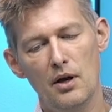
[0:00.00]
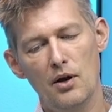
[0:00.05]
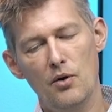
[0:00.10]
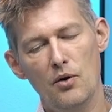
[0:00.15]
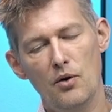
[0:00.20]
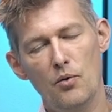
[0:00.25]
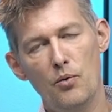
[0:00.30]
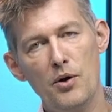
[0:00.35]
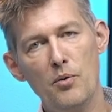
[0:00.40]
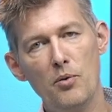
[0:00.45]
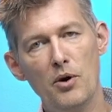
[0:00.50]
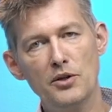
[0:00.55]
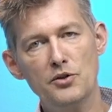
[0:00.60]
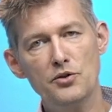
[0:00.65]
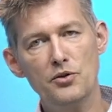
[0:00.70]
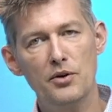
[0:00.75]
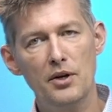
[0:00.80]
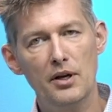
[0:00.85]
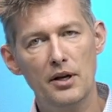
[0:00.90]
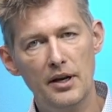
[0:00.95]
we want
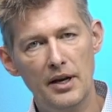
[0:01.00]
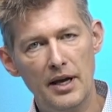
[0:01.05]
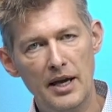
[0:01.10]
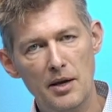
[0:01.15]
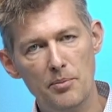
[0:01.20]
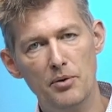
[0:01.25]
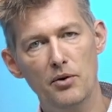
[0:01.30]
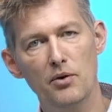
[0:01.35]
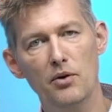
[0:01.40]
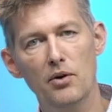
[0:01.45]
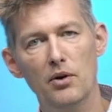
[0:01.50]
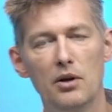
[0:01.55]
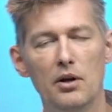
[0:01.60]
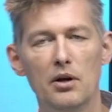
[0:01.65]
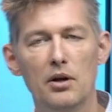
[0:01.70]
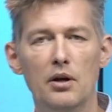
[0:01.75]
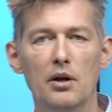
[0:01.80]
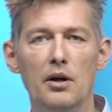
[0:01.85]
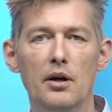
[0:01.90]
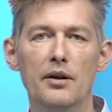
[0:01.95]
to enable
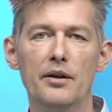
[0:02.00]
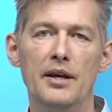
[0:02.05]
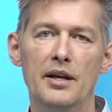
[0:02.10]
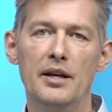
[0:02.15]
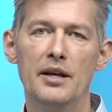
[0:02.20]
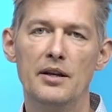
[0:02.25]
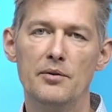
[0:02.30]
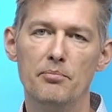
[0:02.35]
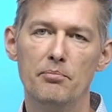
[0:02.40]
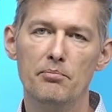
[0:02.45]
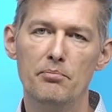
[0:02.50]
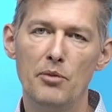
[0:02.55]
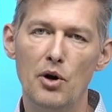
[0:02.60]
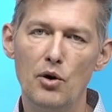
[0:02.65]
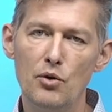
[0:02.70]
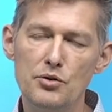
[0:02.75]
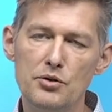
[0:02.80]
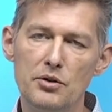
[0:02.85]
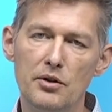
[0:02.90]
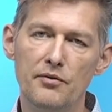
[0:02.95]
that
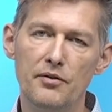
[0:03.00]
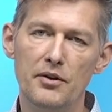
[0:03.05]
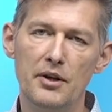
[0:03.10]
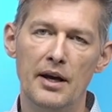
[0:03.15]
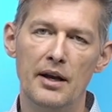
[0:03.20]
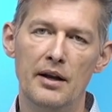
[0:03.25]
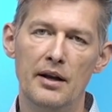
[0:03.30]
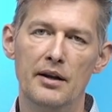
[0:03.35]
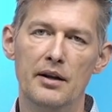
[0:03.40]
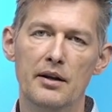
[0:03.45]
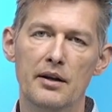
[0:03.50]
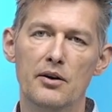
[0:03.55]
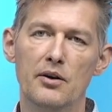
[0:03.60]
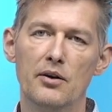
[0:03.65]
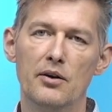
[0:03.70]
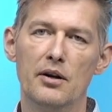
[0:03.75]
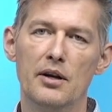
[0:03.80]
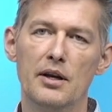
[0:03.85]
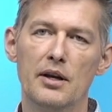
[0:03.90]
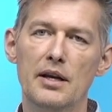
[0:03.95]
most of the
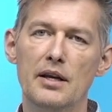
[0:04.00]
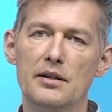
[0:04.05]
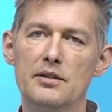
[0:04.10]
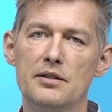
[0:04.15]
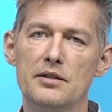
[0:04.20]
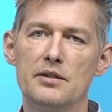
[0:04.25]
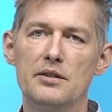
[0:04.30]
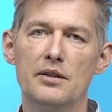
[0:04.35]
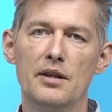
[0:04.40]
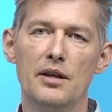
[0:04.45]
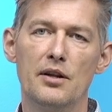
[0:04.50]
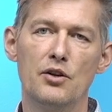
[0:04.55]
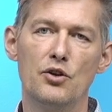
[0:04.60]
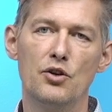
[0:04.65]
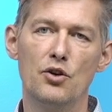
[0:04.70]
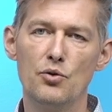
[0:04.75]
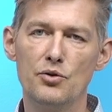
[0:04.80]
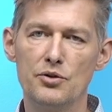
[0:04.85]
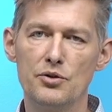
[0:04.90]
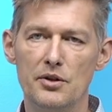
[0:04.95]
analytical needs that
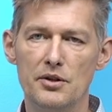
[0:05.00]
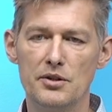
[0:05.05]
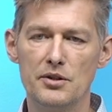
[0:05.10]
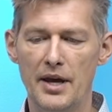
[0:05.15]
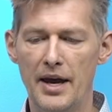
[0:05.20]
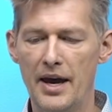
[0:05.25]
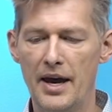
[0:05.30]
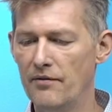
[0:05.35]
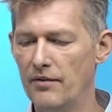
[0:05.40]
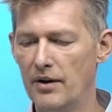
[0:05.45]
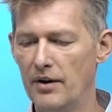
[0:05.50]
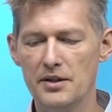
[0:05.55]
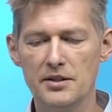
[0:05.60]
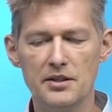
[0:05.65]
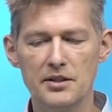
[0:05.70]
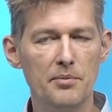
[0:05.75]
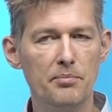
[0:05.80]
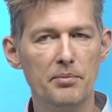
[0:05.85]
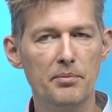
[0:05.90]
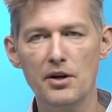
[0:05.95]
users have are
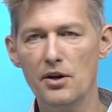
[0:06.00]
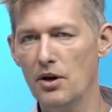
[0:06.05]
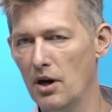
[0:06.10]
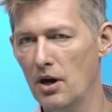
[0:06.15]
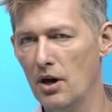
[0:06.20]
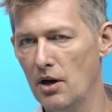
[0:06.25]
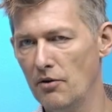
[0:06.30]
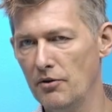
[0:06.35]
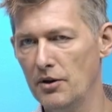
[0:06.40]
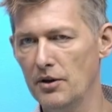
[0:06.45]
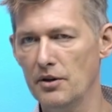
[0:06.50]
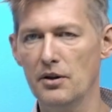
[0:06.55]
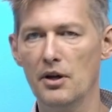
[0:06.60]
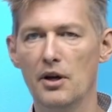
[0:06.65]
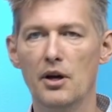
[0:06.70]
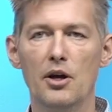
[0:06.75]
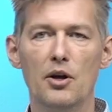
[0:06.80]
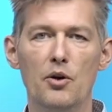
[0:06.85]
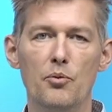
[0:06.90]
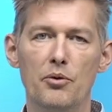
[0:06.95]
simply covered
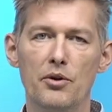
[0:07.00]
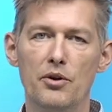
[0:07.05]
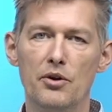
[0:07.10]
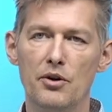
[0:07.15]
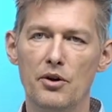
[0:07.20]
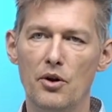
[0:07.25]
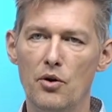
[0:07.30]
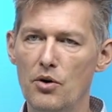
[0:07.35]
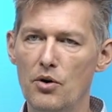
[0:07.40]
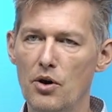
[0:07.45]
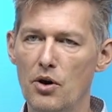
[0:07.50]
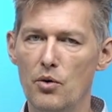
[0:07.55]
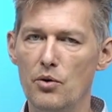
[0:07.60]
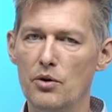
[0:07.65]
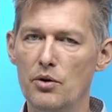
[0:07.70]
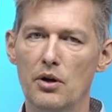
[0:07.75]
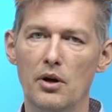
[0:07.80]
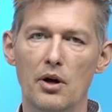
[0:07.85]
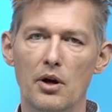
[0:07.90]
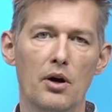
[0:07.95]
with
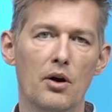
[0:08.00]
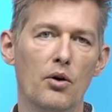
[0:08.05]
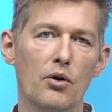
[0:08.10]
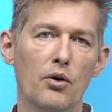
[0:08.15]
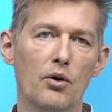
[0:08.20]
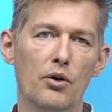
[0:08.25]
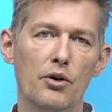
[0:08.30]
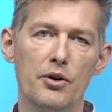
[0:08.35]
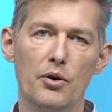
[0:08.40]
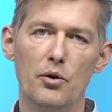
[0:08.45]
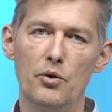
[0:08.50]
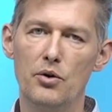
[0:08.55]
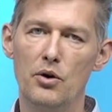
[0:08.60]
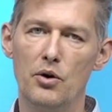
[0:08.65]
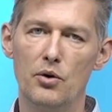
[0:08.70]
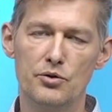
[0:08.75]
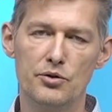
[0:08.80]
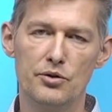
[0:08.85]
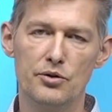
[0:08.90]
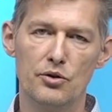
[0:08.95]
no-code or
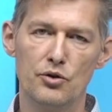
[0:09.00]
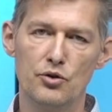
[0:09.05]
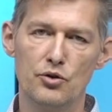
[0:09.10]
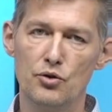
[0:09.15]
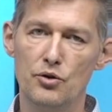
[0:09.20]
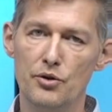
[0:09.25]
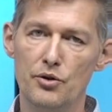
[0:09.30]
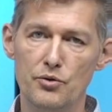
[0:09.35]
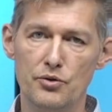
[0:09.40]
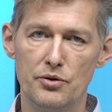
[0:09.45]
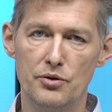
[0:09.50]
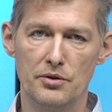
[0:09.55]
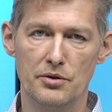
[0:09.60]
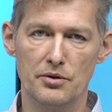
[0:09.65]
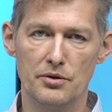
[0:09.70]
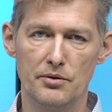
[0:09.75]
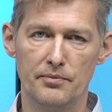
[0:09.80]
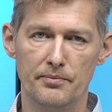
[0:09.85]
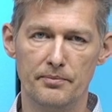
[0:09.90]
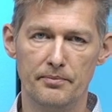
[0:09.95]
low-code
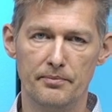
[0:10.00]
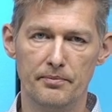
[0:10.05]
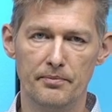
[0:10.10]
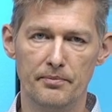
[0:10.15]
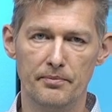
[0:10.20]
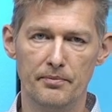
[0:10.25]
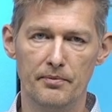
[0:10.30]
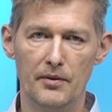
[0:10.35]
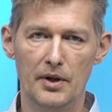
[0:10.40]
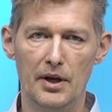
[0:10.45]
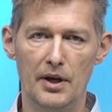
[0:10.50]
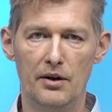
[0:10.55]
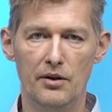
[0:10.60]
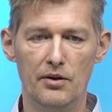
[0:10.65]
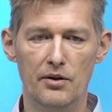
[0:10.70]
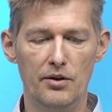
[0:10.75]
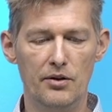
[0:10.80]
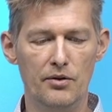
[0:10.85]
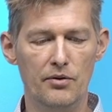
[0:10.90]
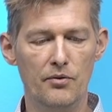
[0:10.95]
solutions. And
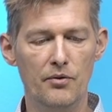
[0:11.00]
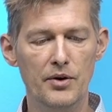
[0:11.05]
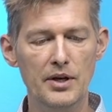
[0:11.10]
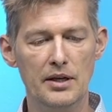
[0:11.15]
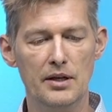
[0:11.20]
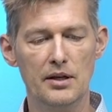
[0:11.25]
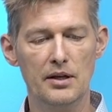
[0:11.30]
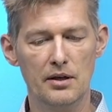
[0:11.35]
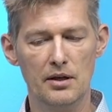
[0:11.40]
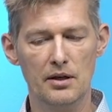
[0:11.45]
three,